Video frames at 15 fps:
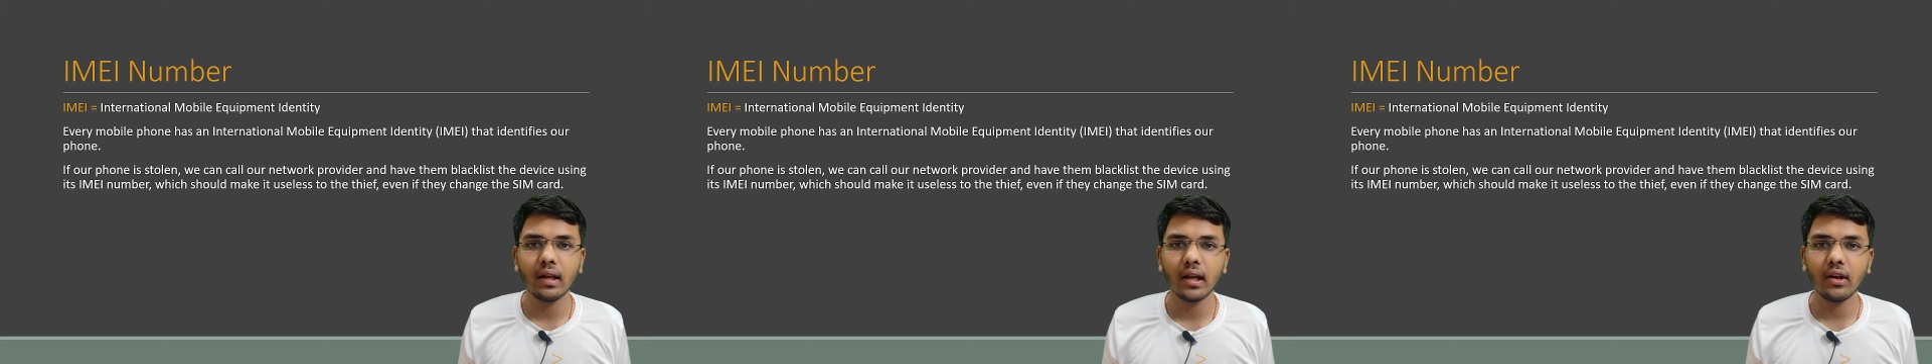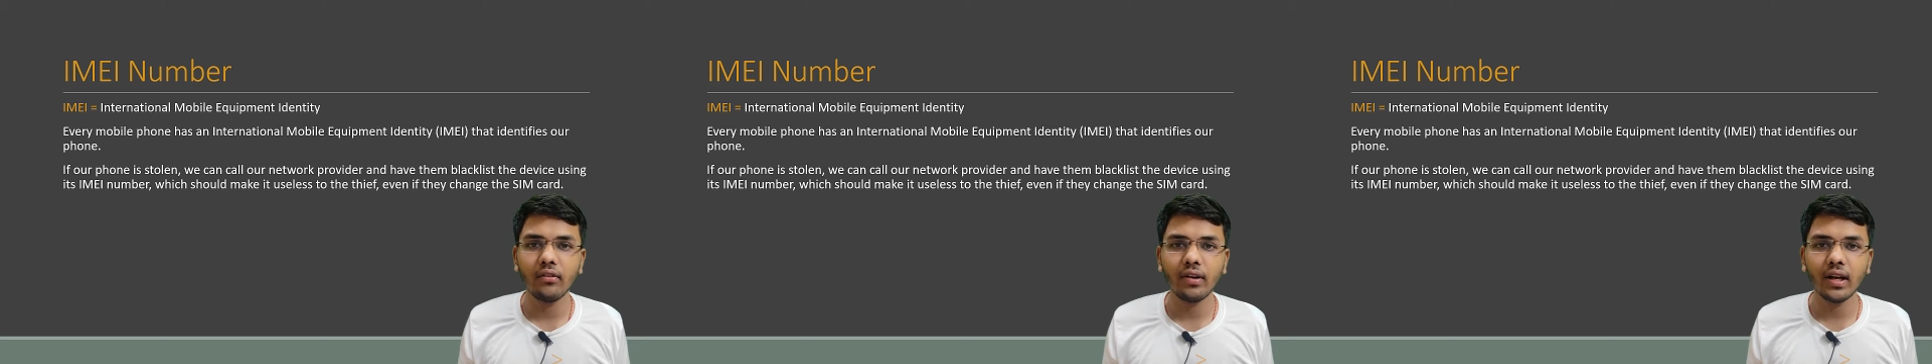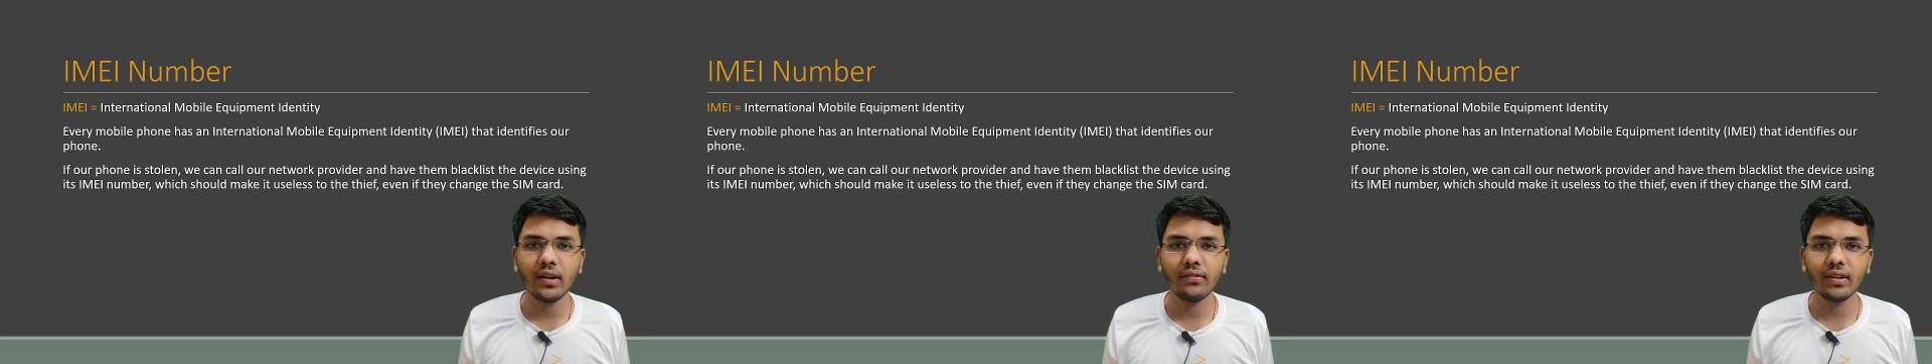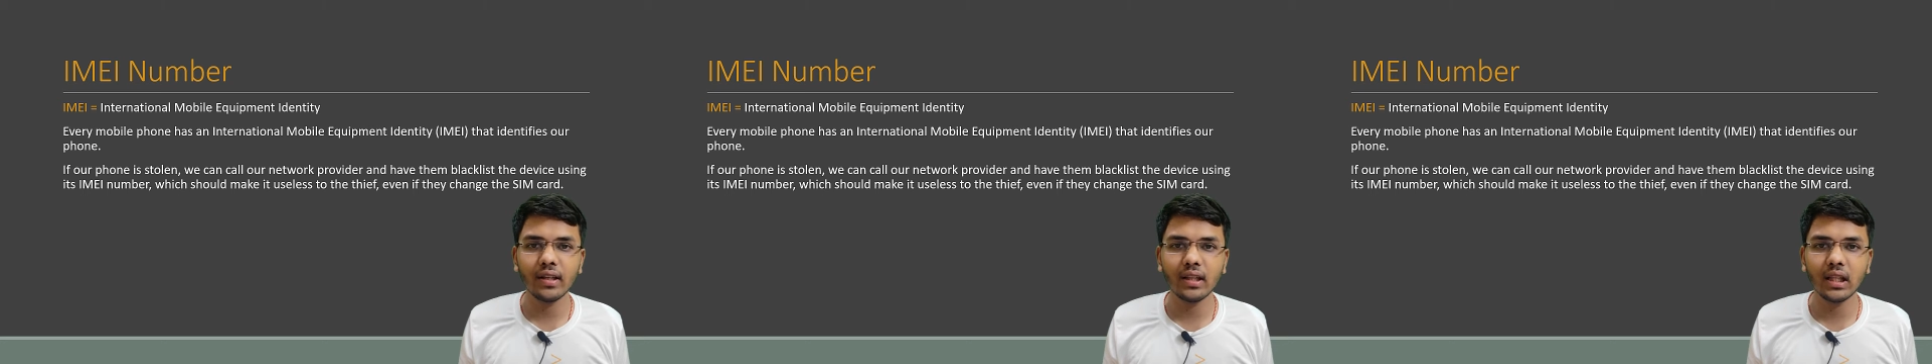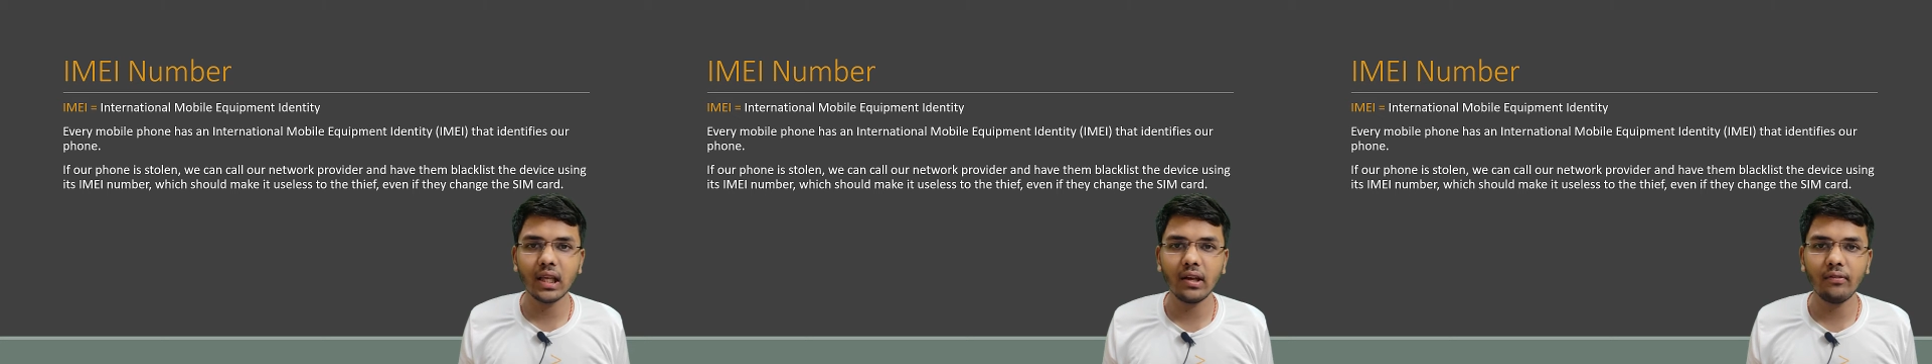even if the
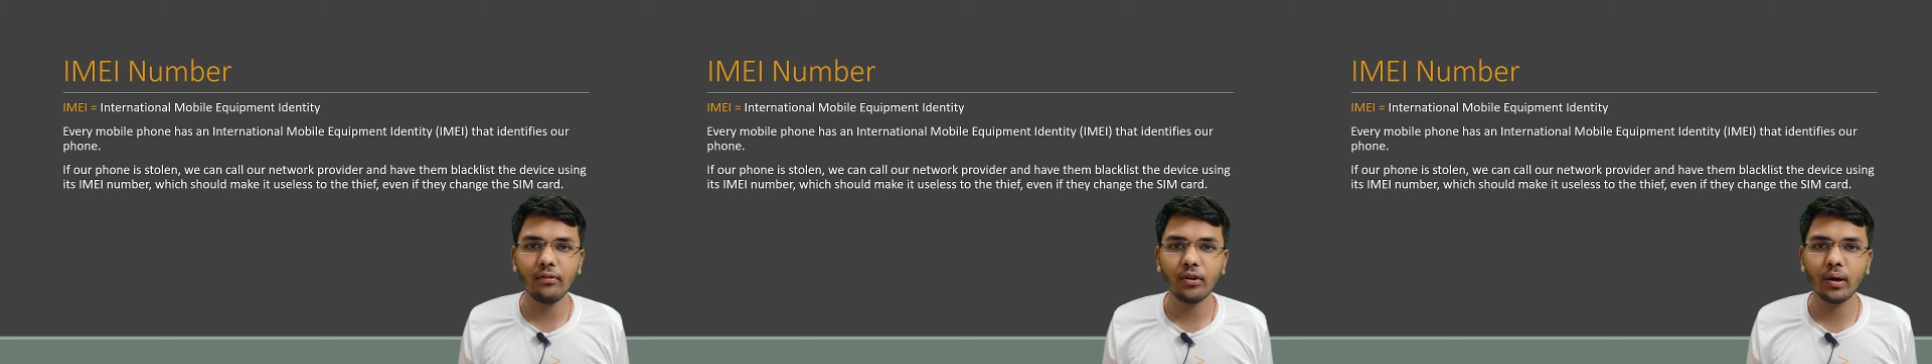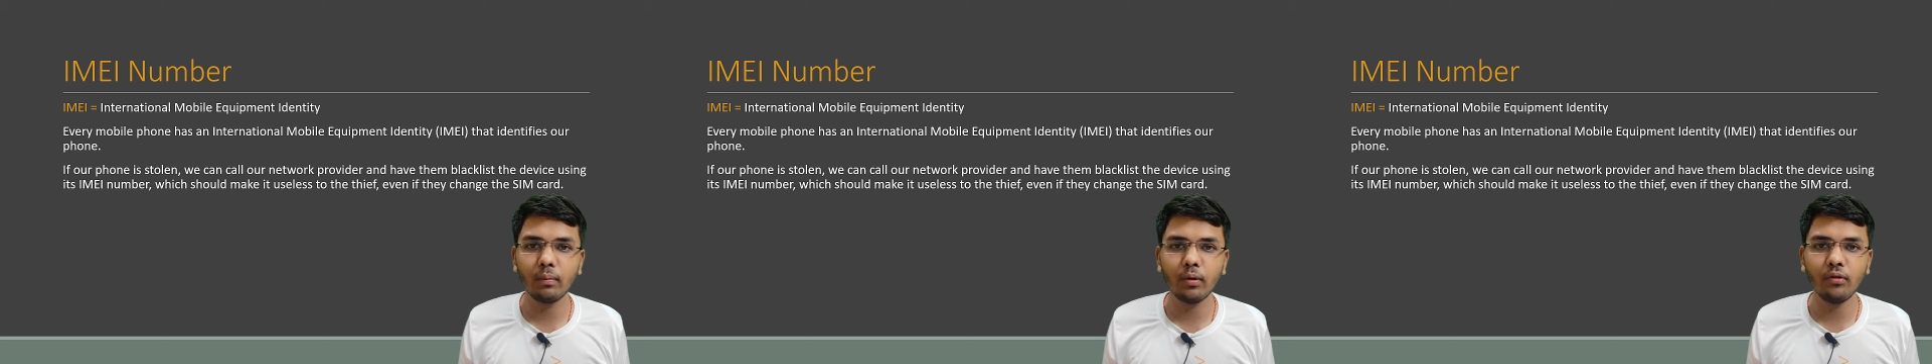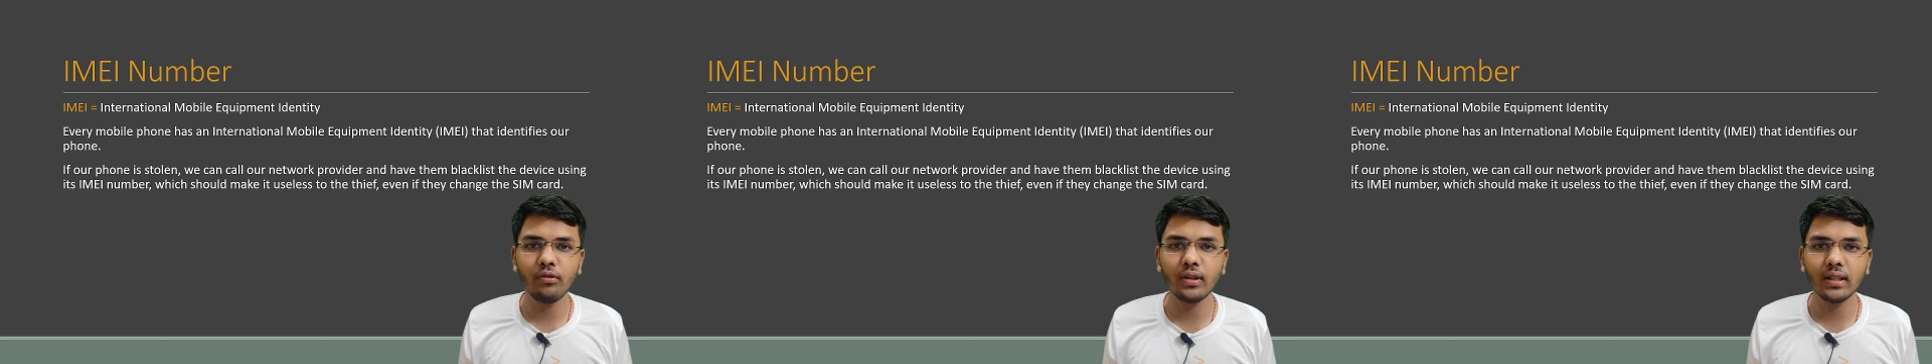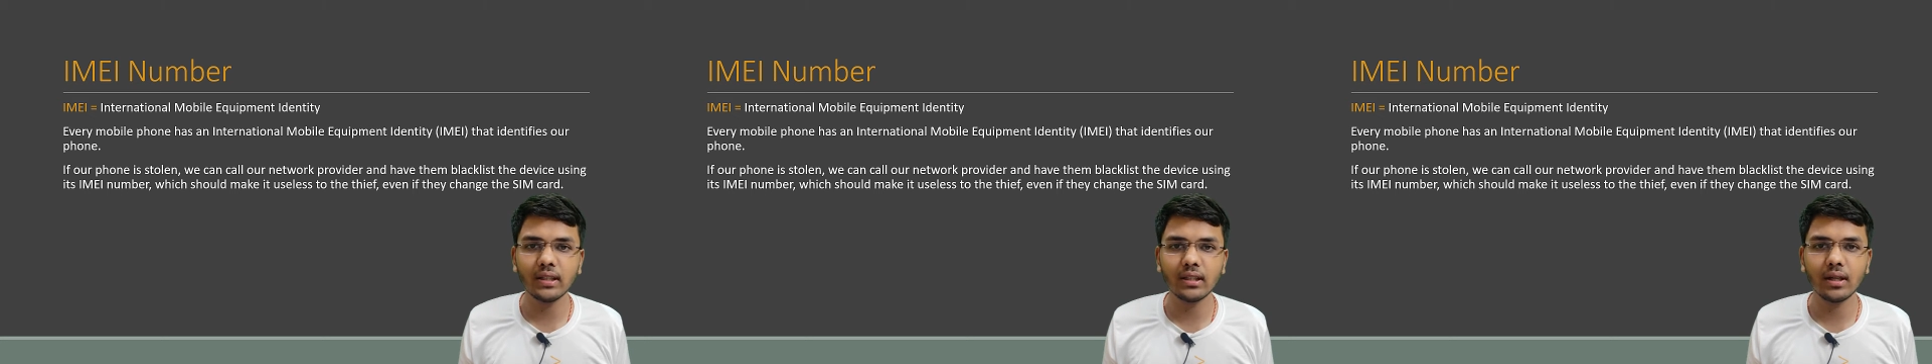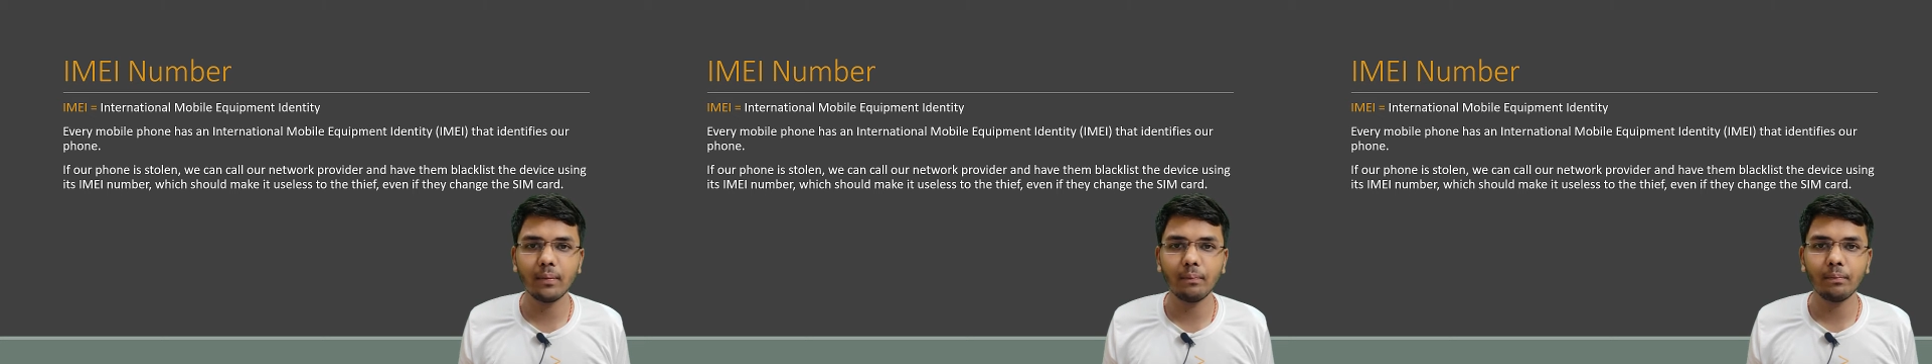thief removed the
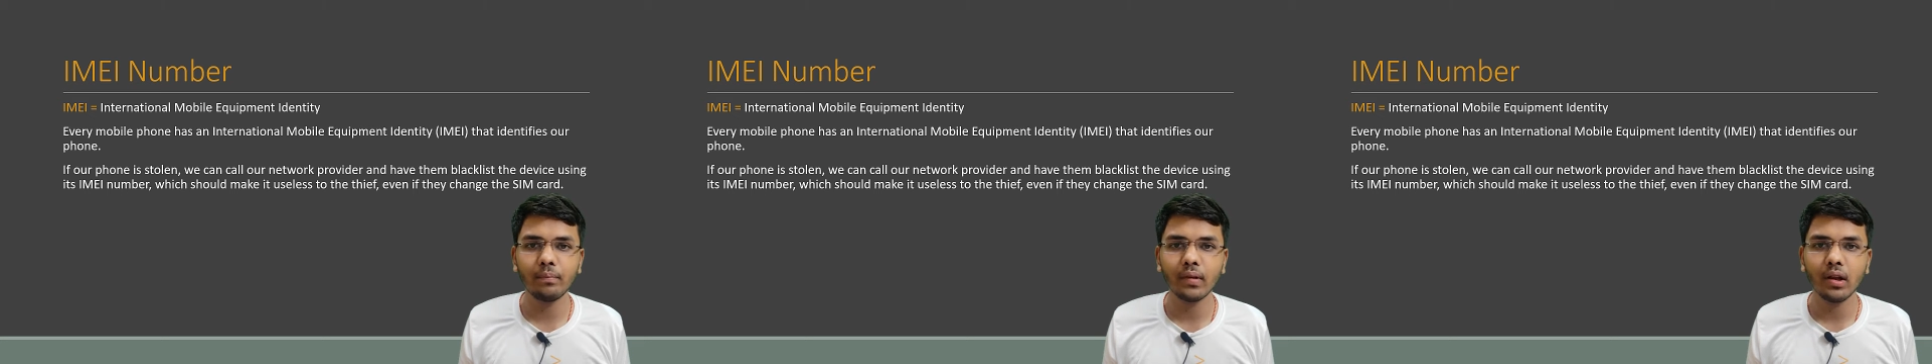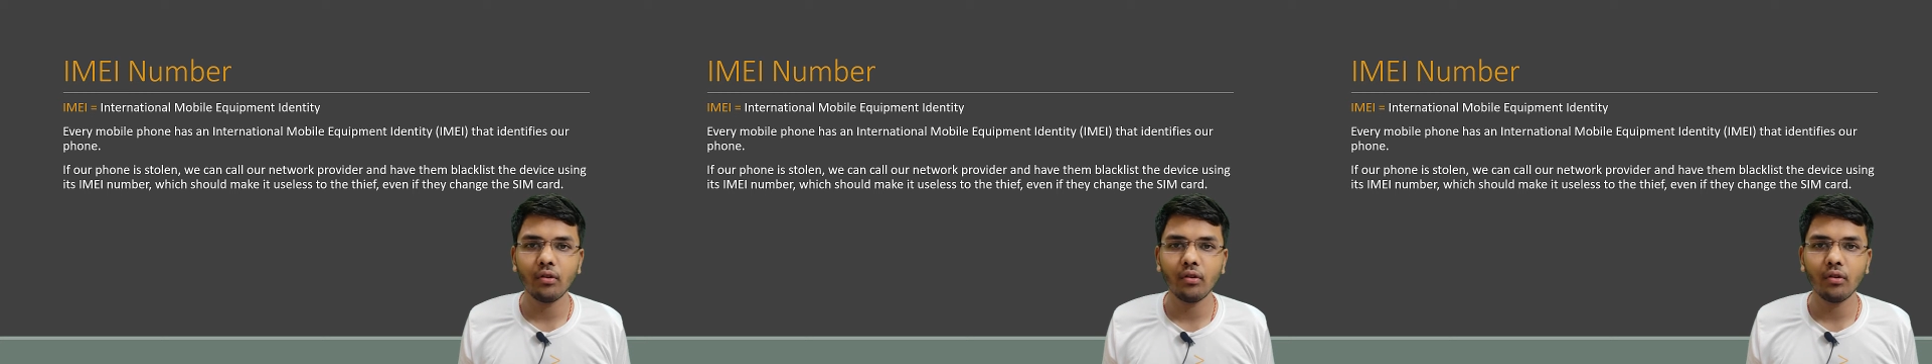SIM,